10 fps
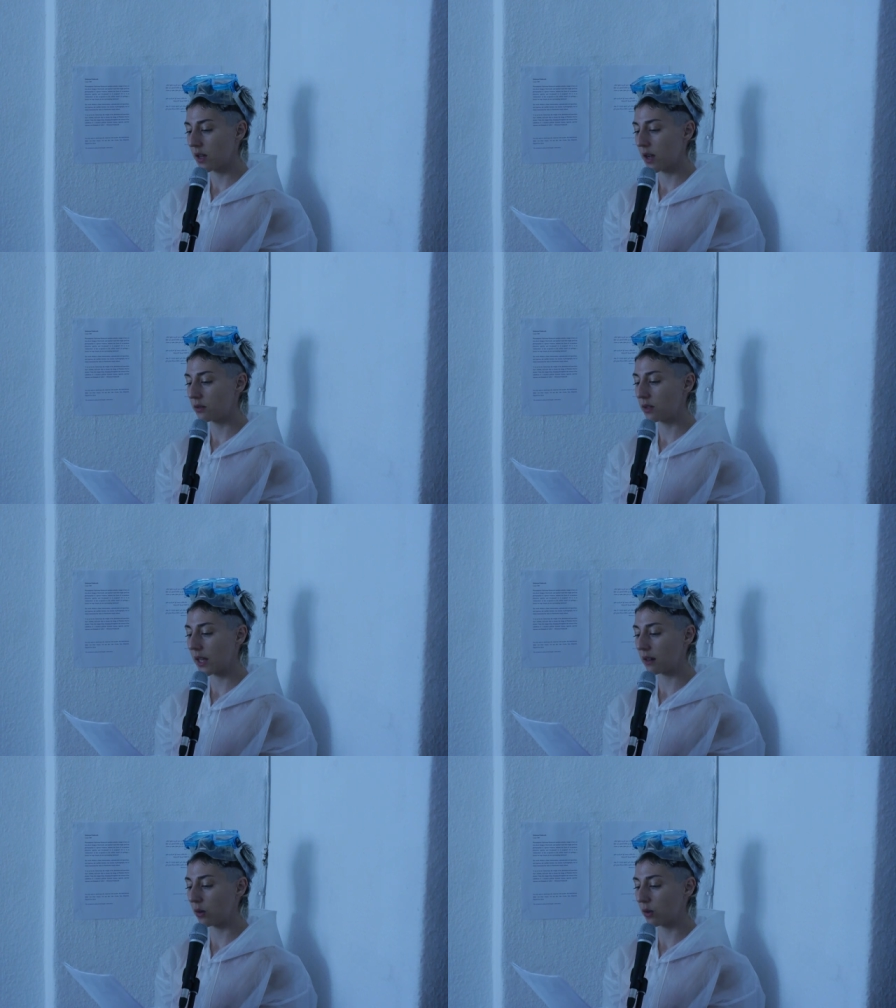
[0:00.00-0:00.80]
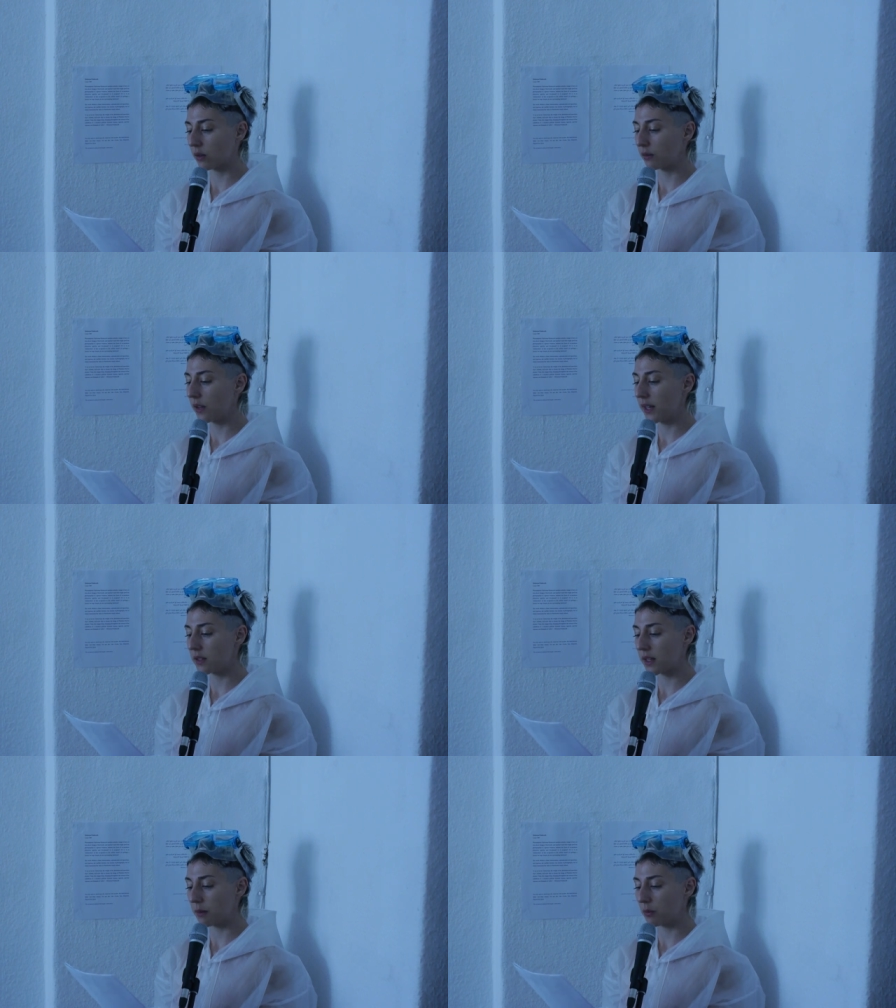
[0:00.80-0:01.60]
How to get longer flight
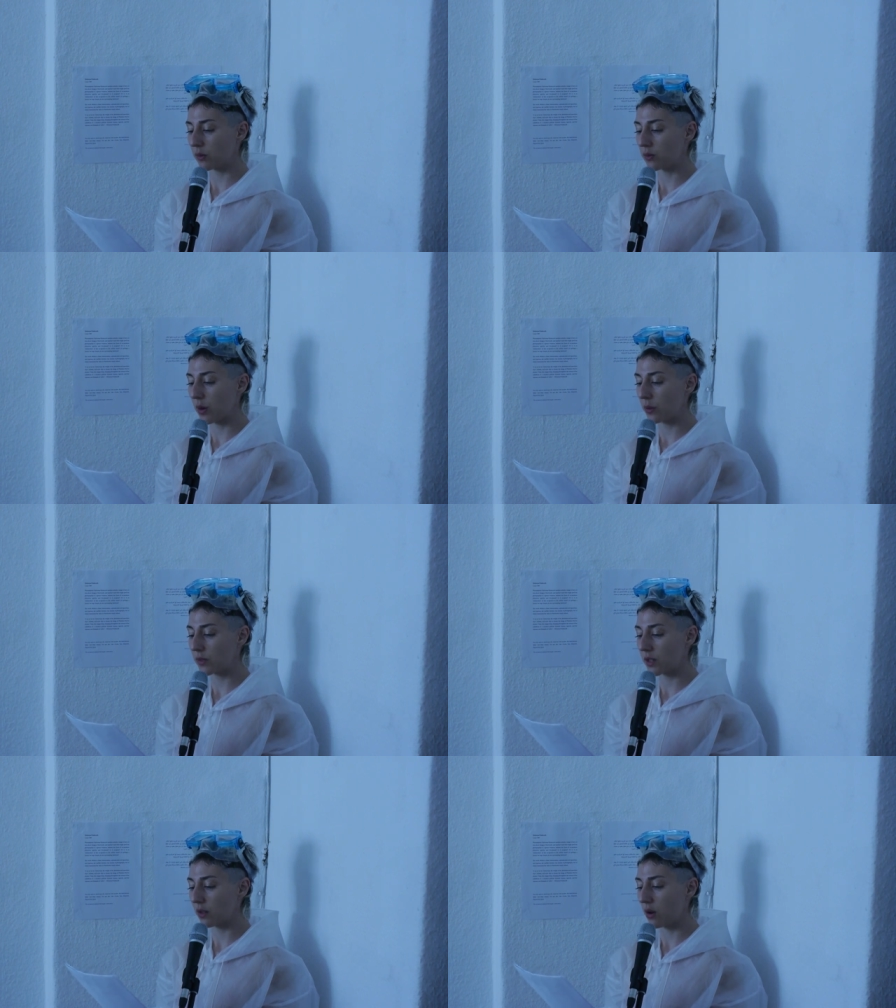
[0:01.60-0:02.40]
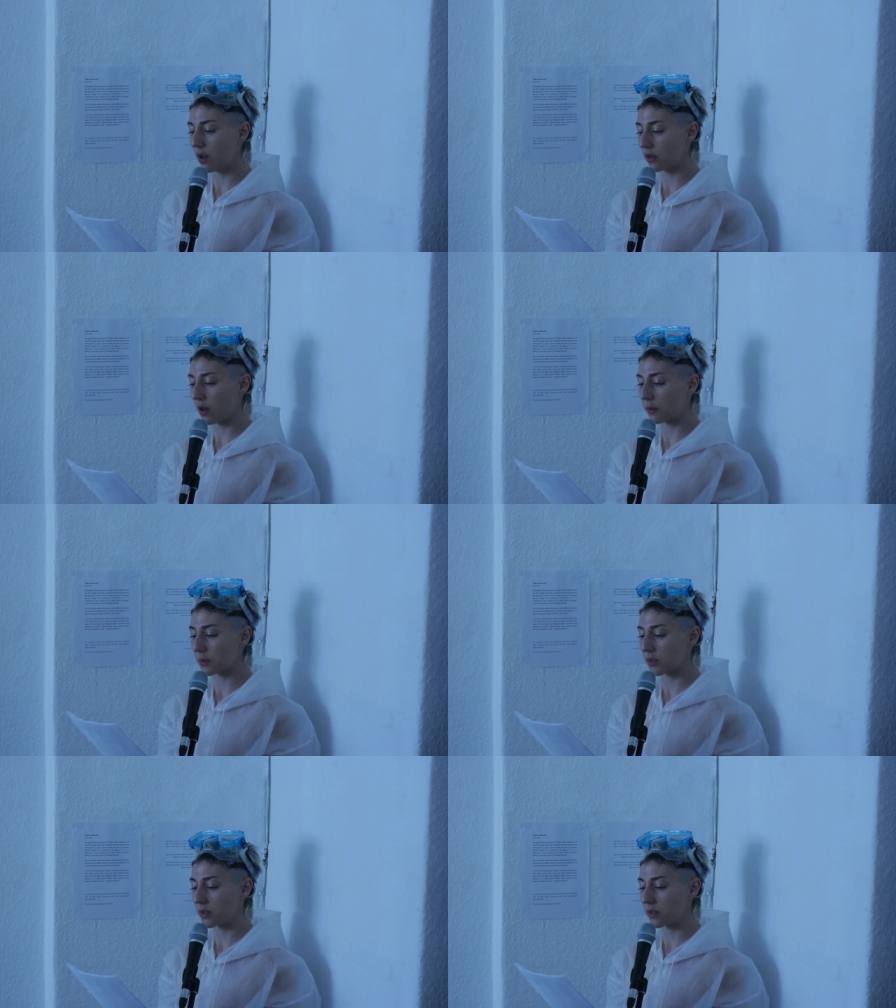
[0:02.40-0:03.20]
time on drones and
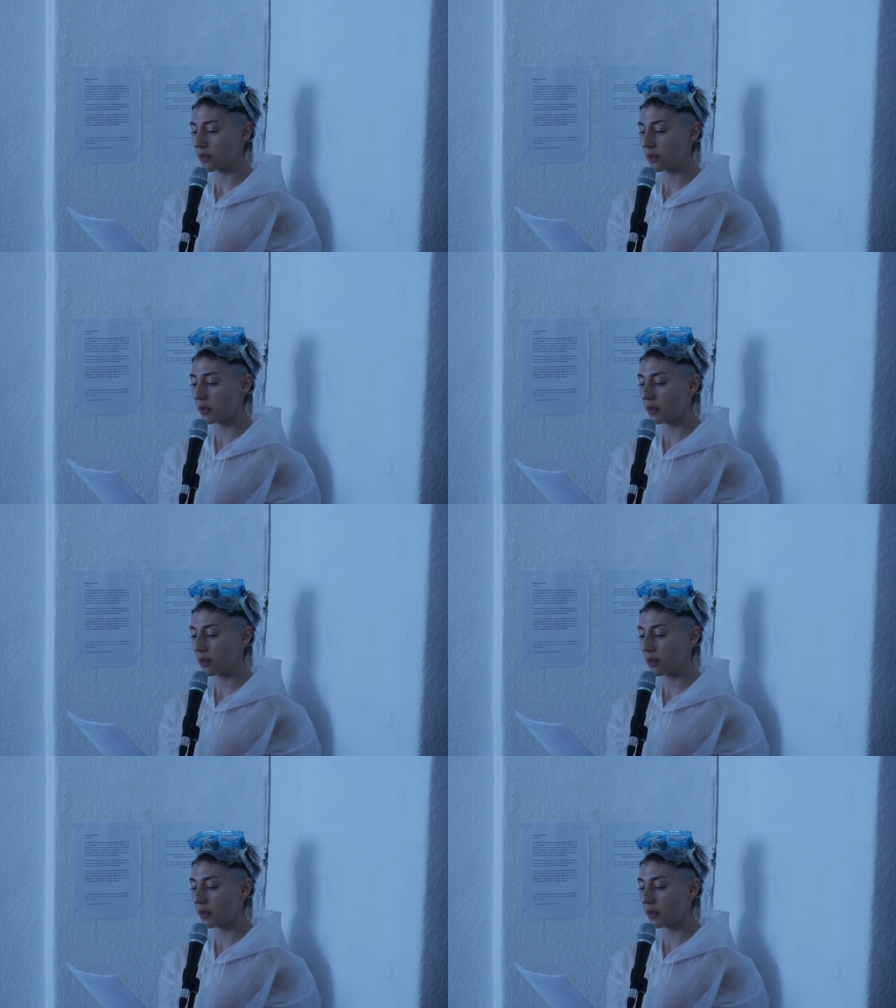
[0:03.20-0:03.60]
quadcopters.